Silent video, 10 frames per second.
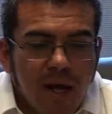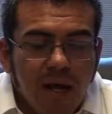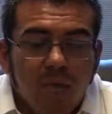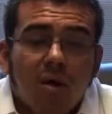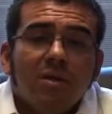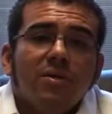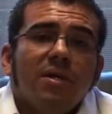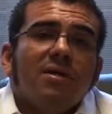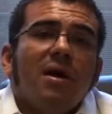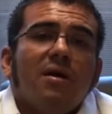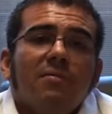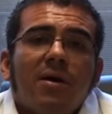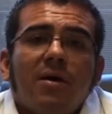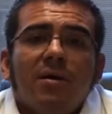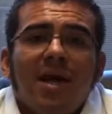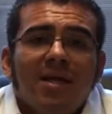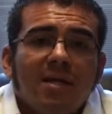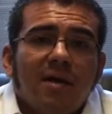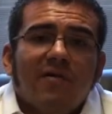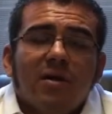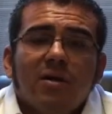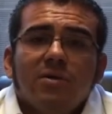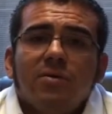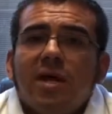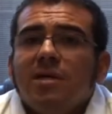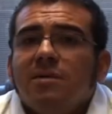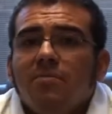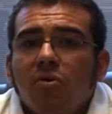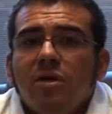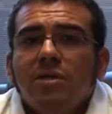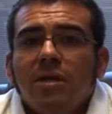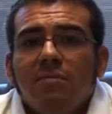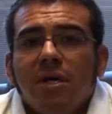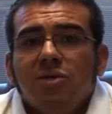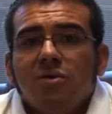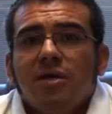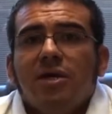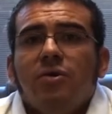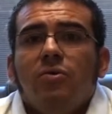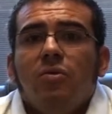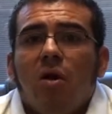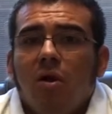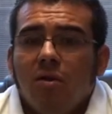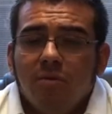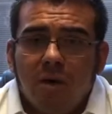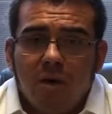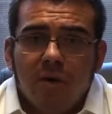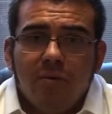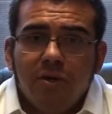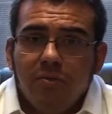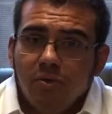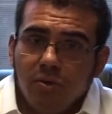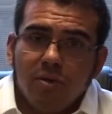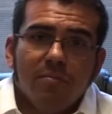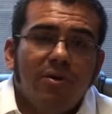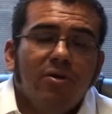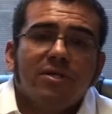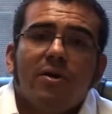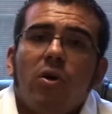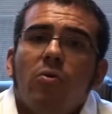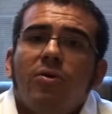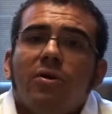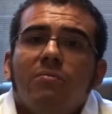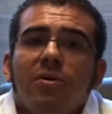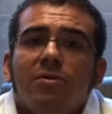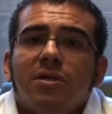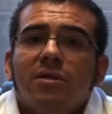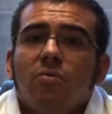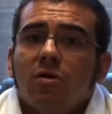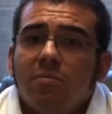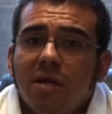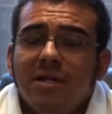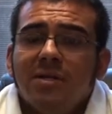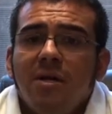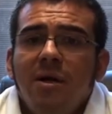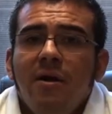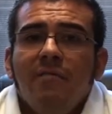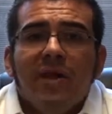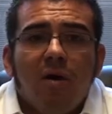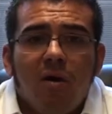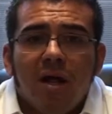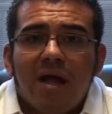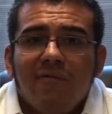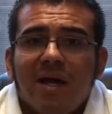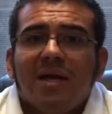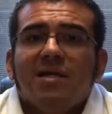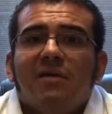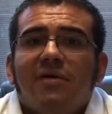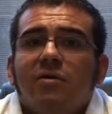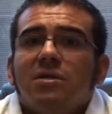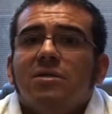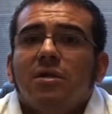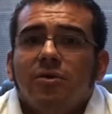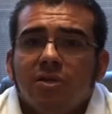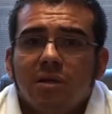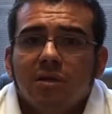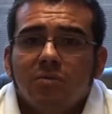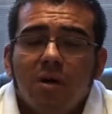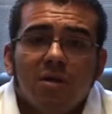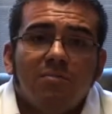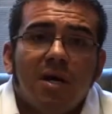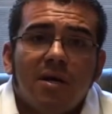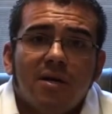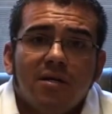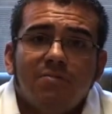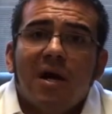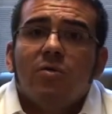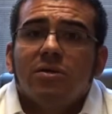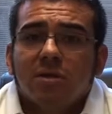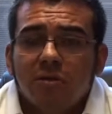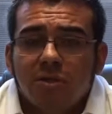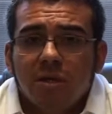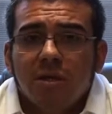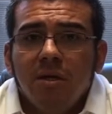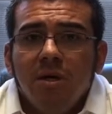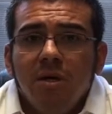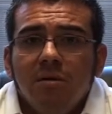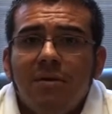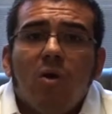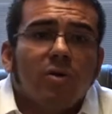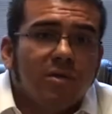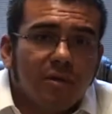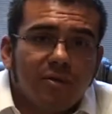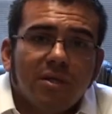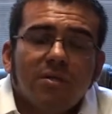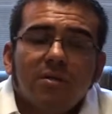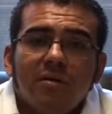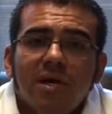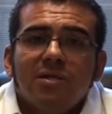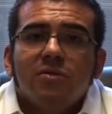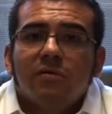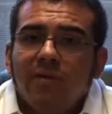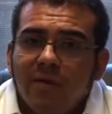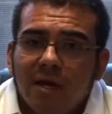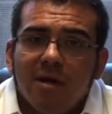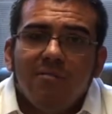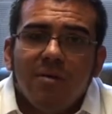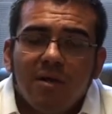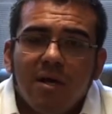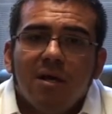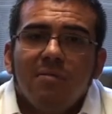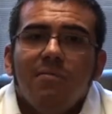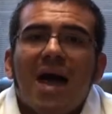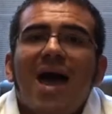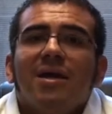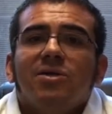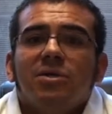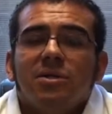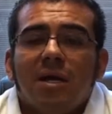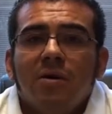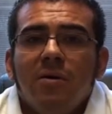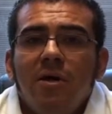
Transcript: And we're also going to talk about antivirus. Okay, it's important to make sure that your computers at home, your computers at the workplace, they all have an antivirus solution, as well as spyware solution, malware solutions, that sort of thing. They come in packages now.